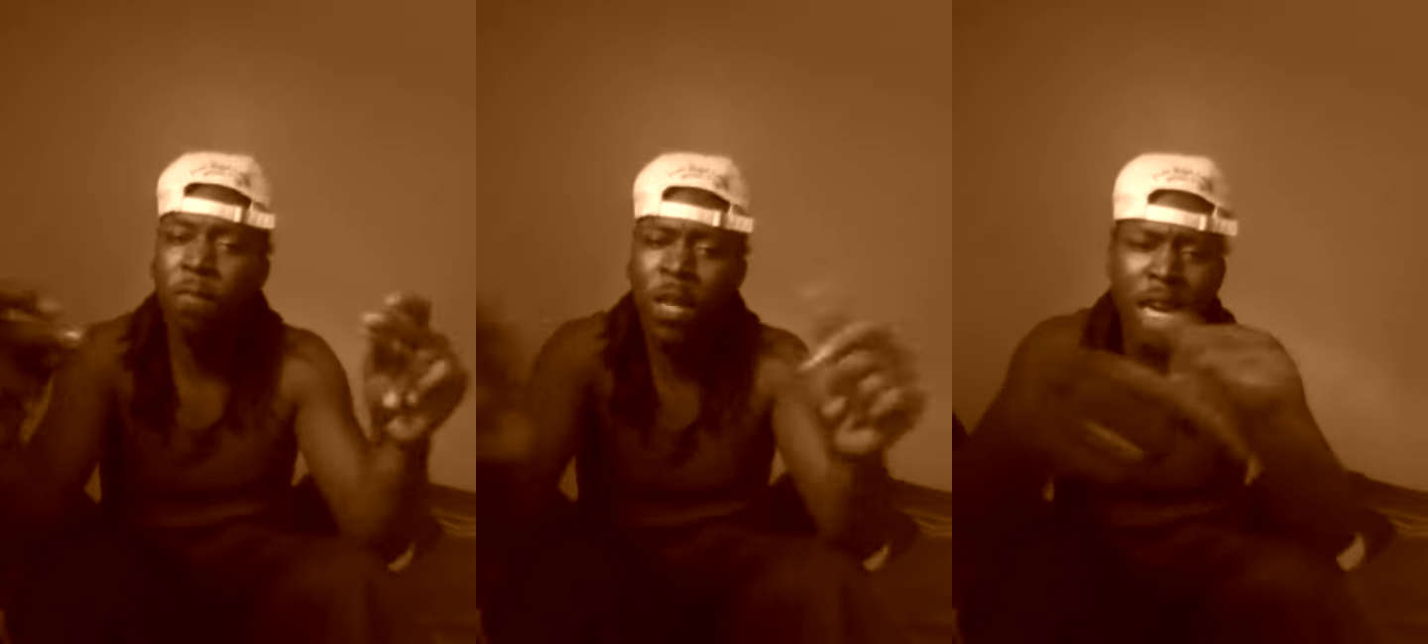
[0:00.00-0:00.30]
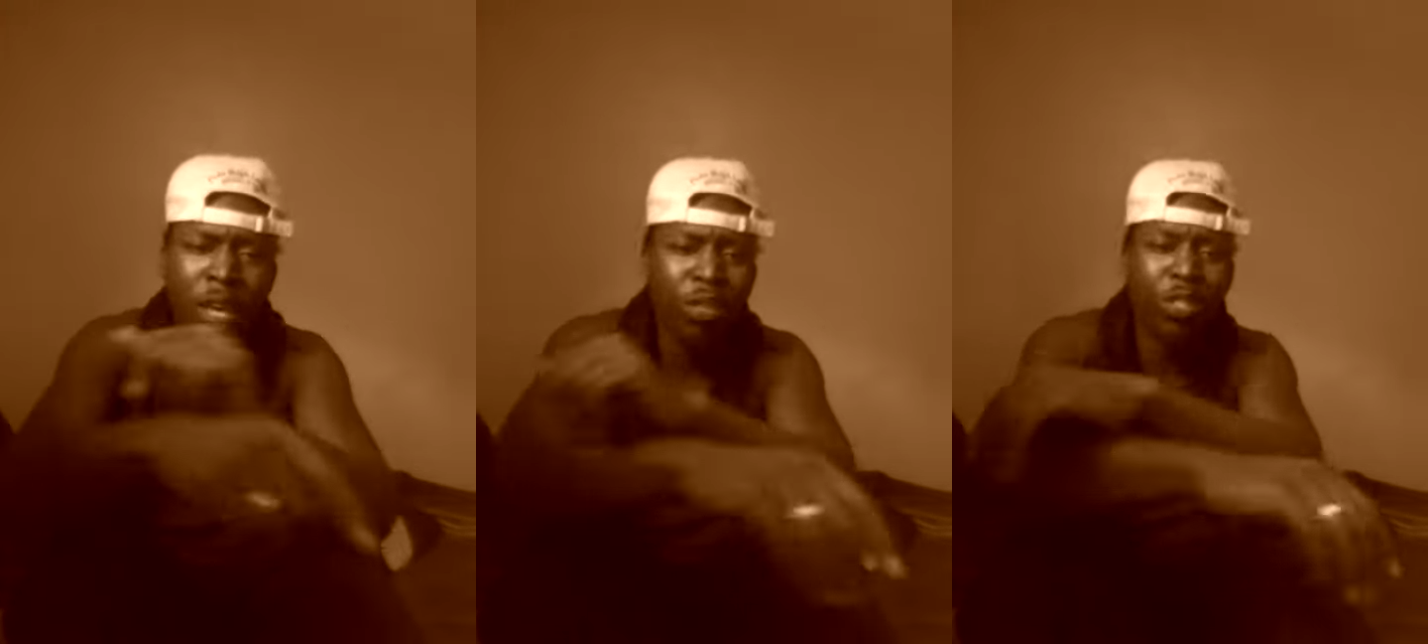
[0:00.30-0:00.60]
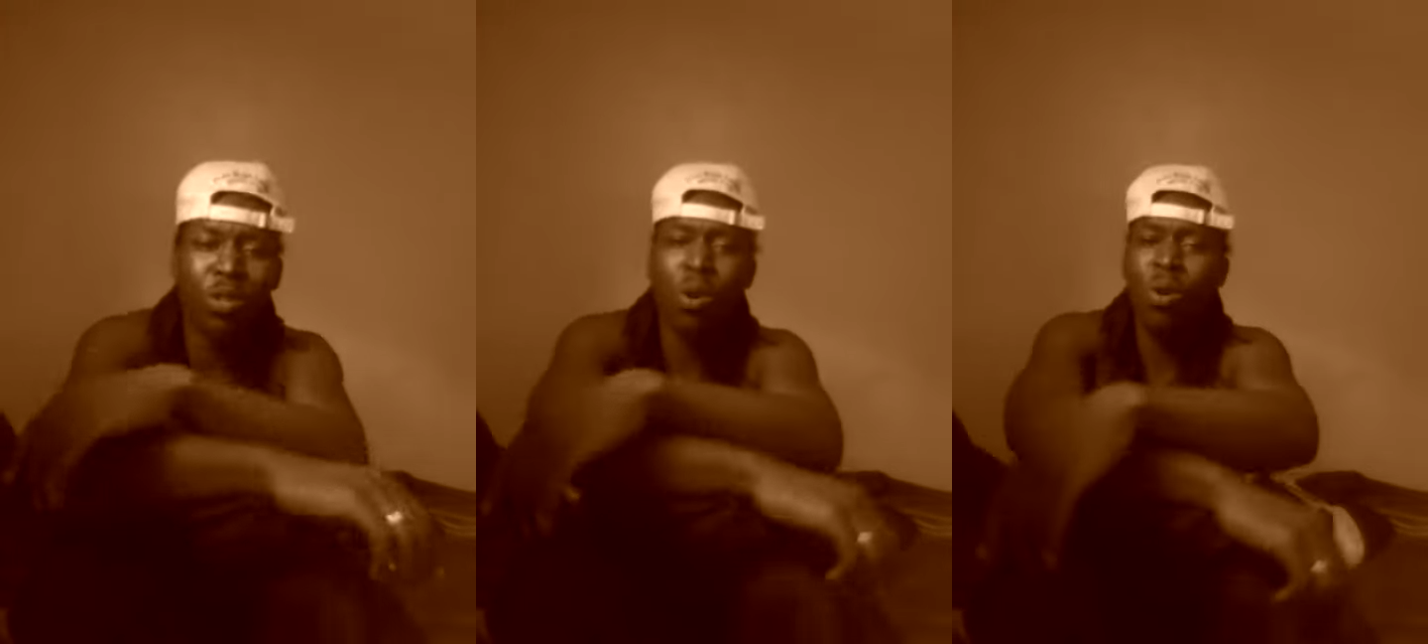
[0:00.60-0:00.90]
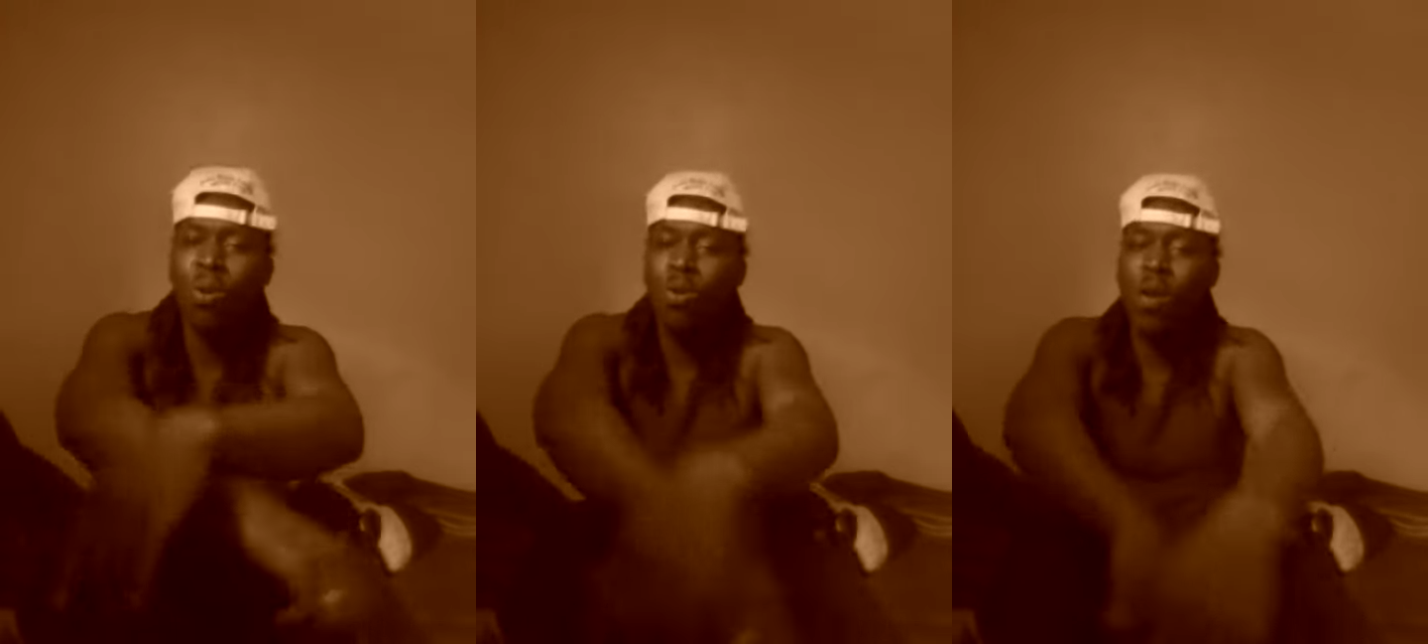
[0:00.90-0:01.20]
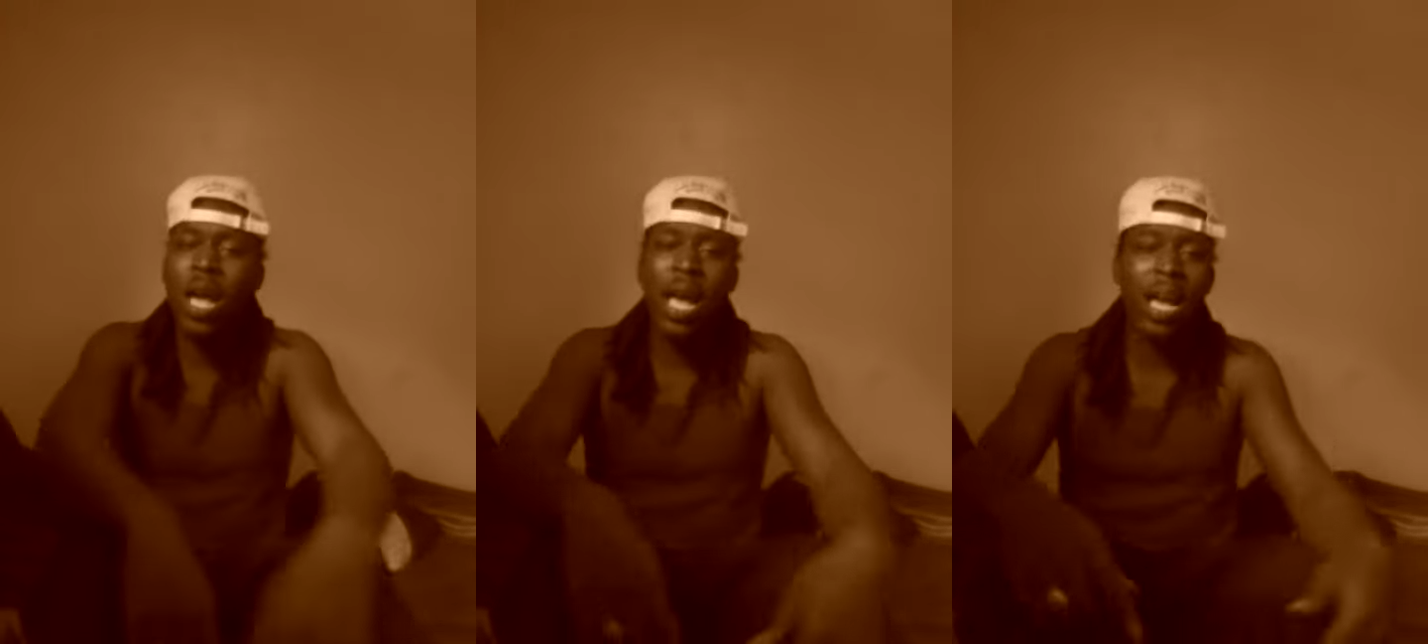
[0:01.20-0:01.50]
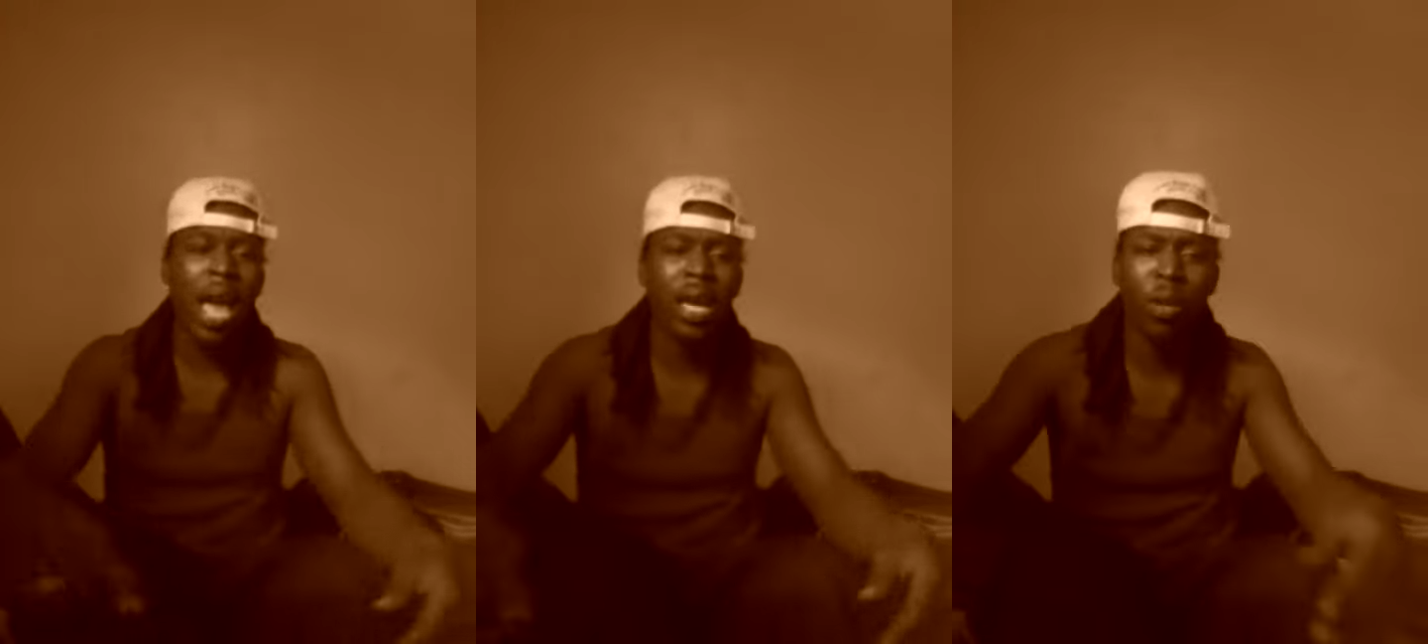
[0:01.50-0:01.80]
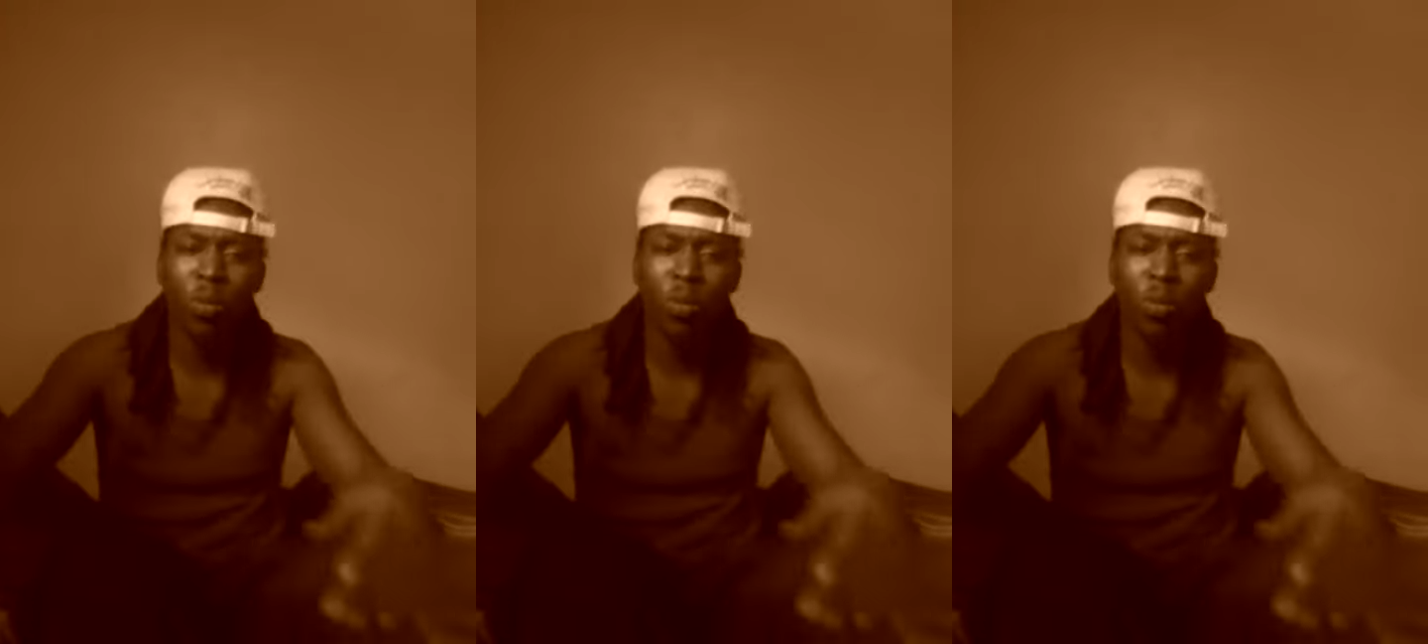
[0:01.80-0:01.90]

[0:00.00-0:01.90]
Feel so right